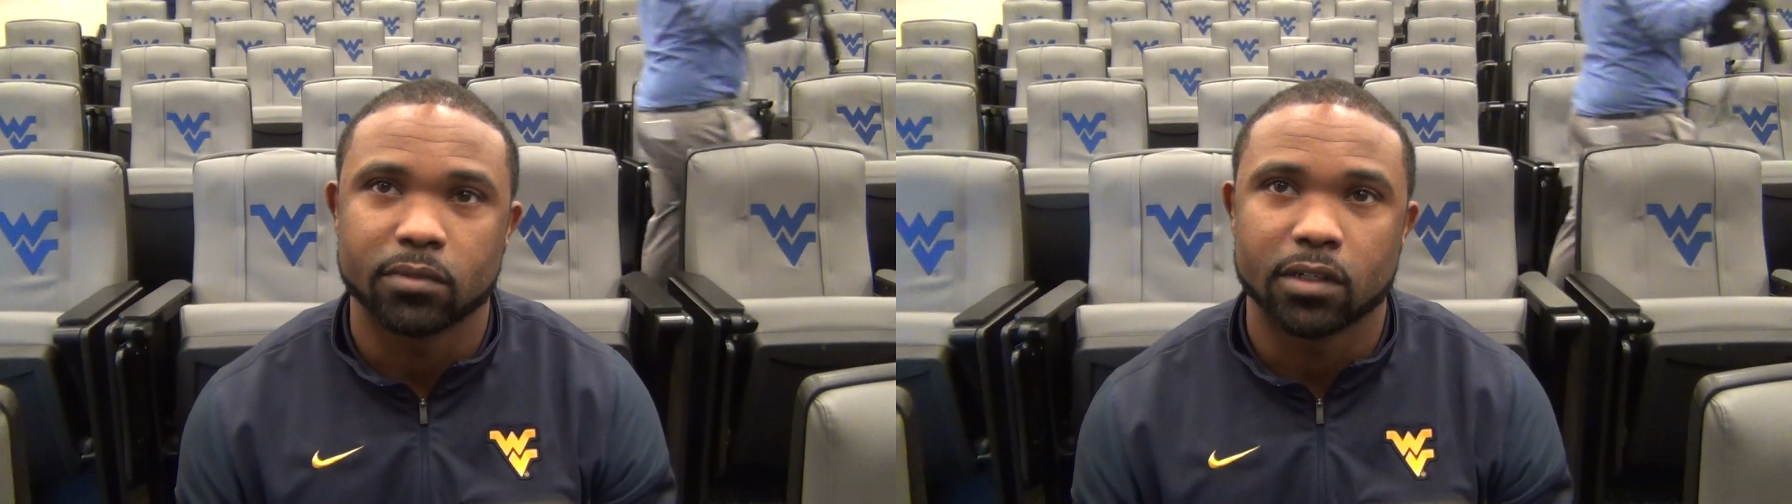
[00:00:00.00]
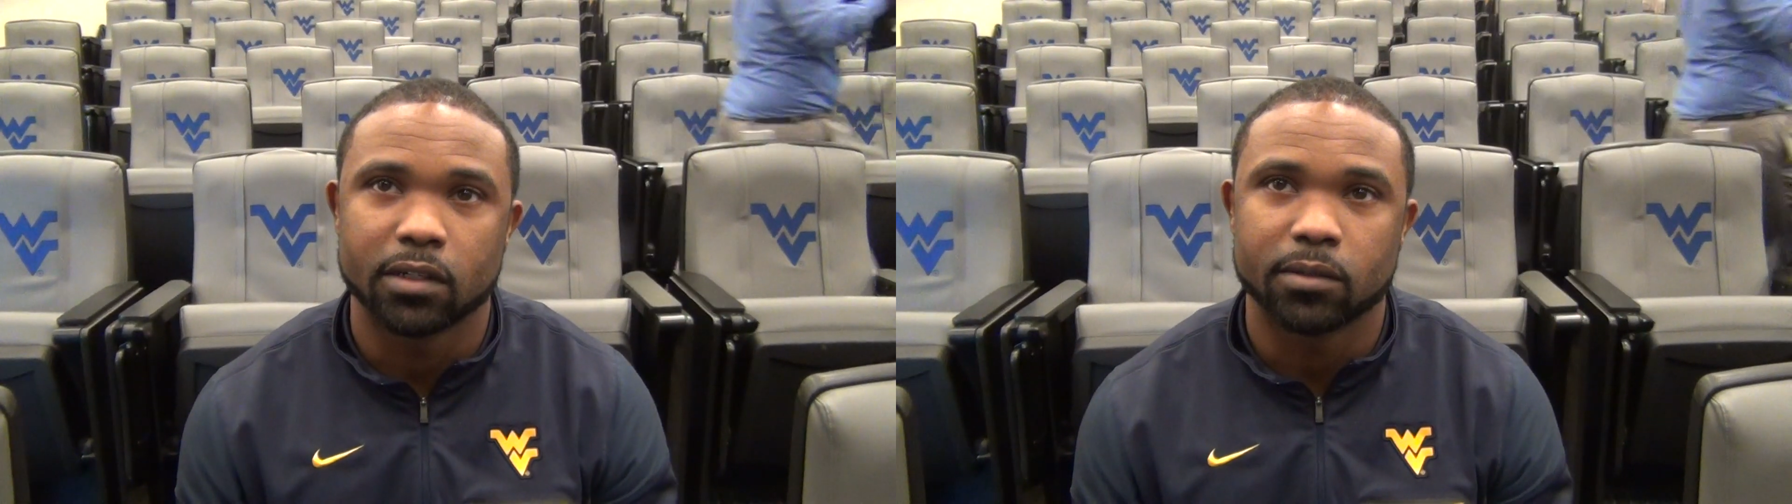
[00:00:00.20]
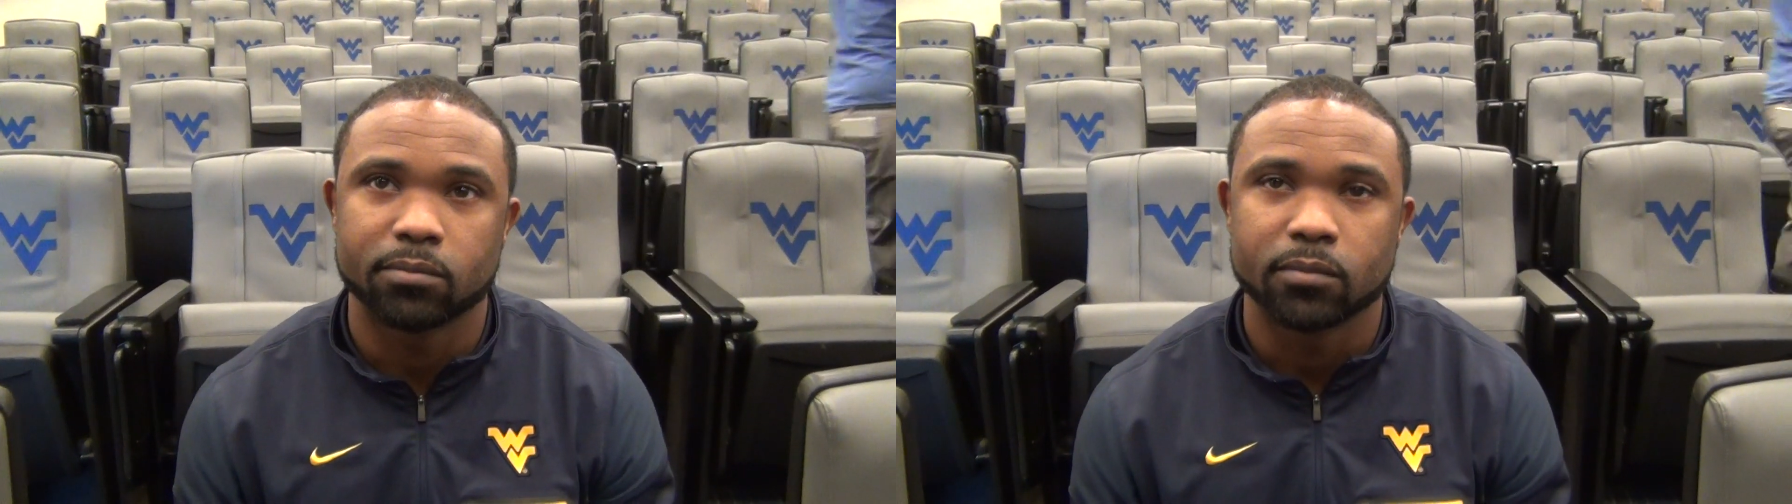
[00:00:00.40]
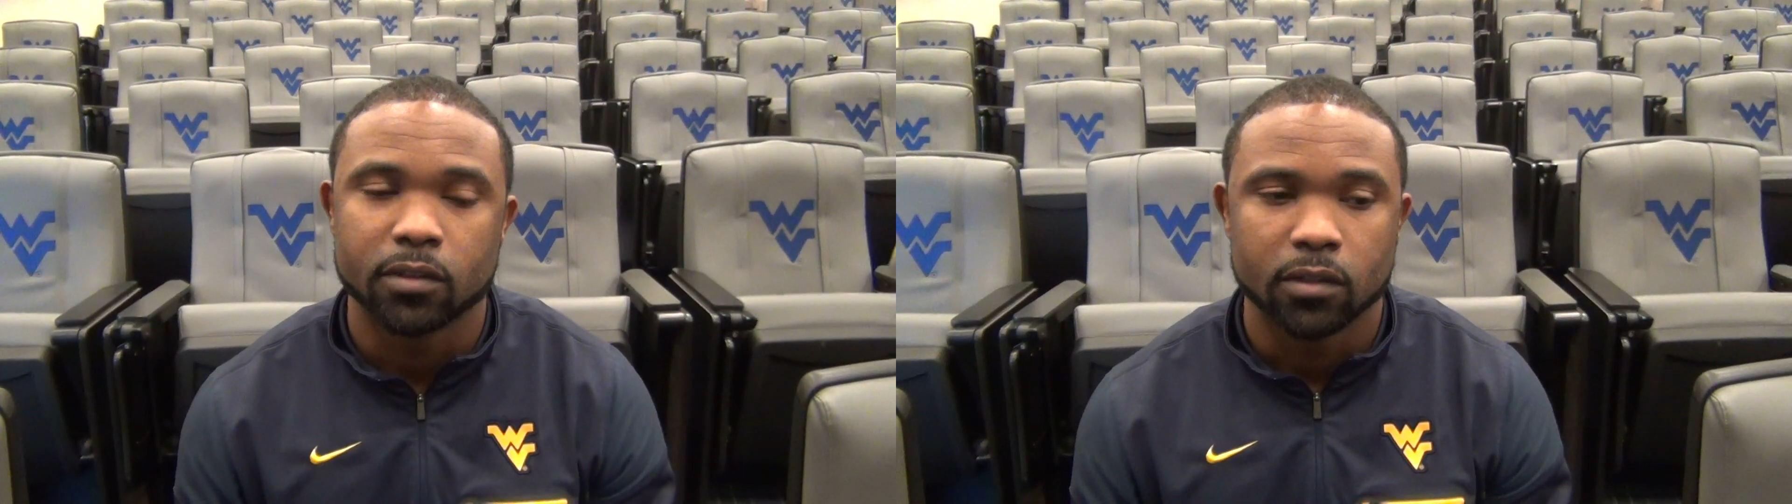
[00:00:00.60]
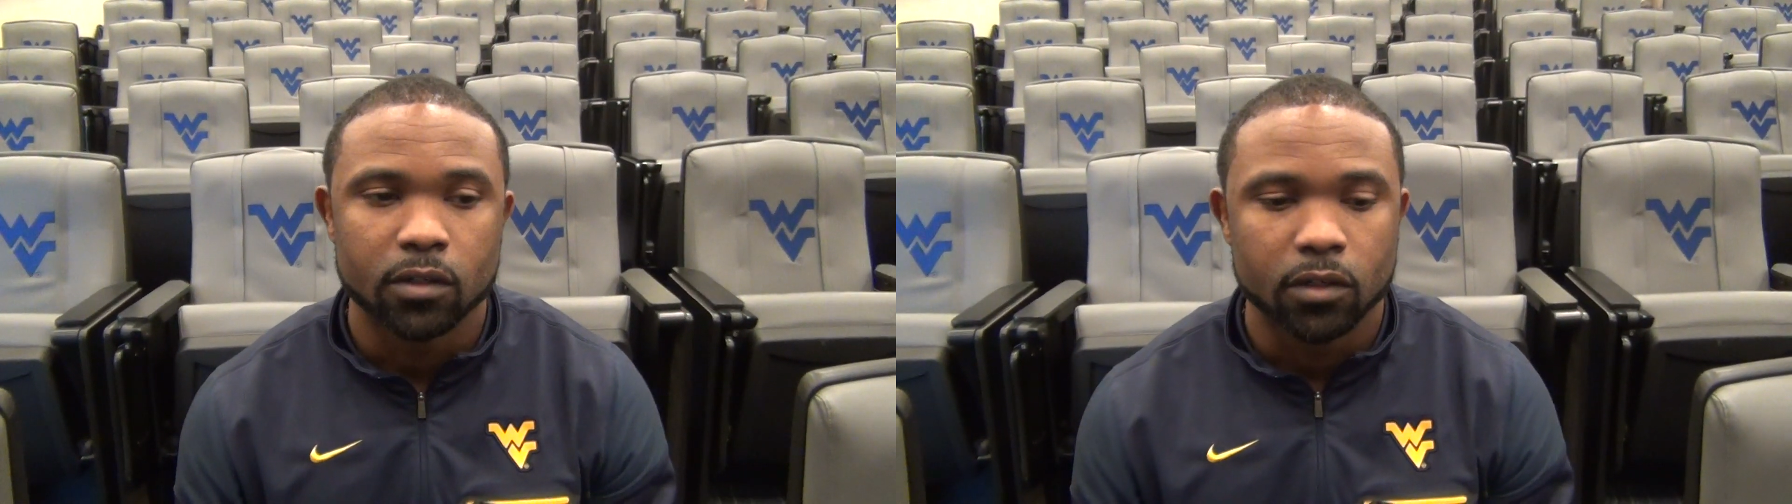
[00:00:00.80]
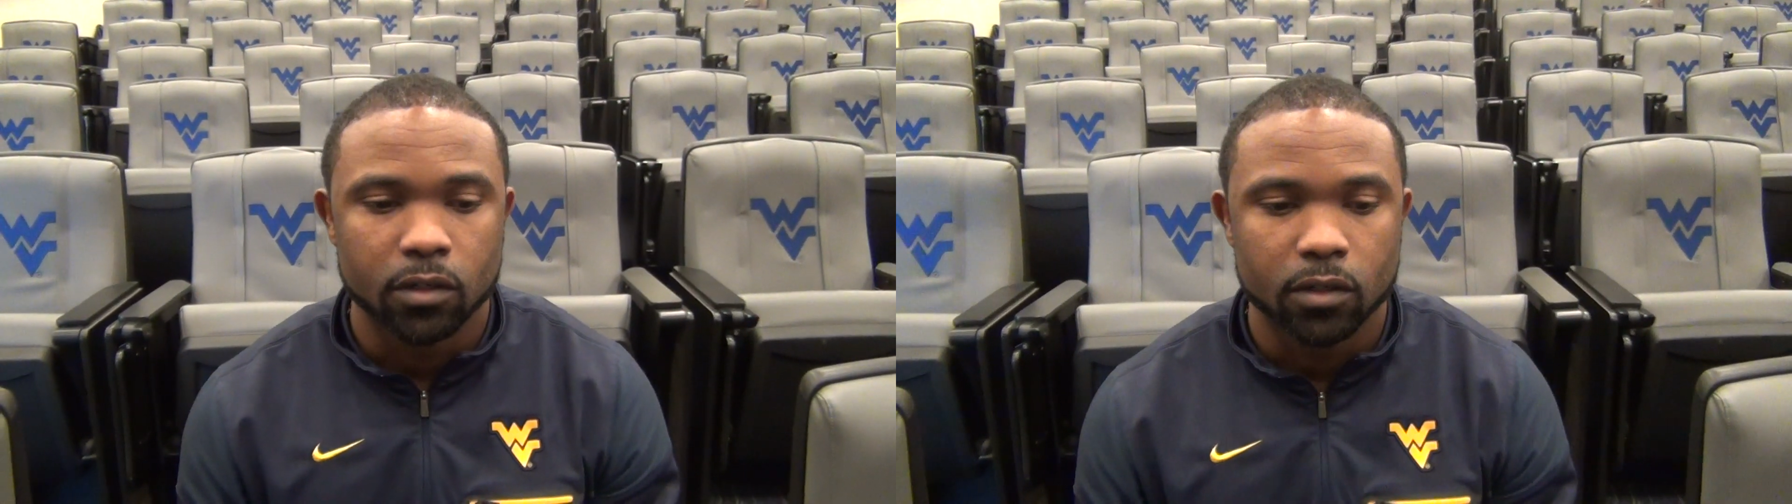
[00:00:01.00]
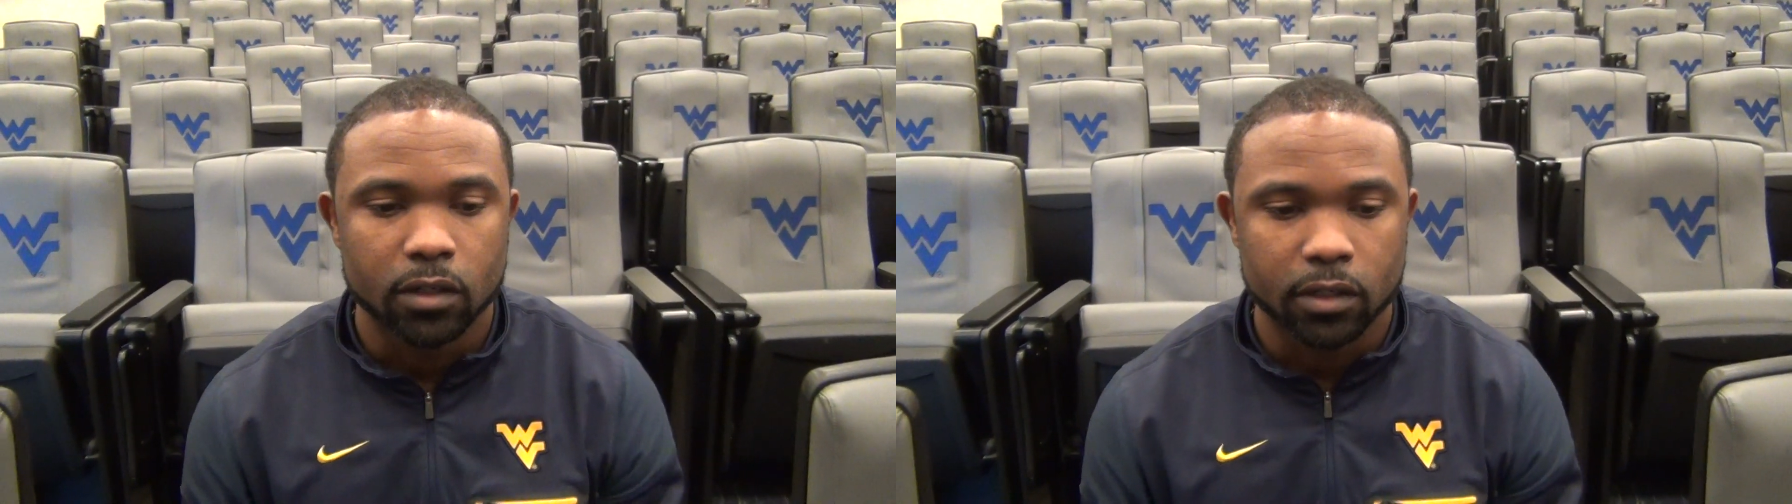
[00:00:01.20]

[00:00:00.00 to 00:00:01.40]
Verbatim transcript: Uh, you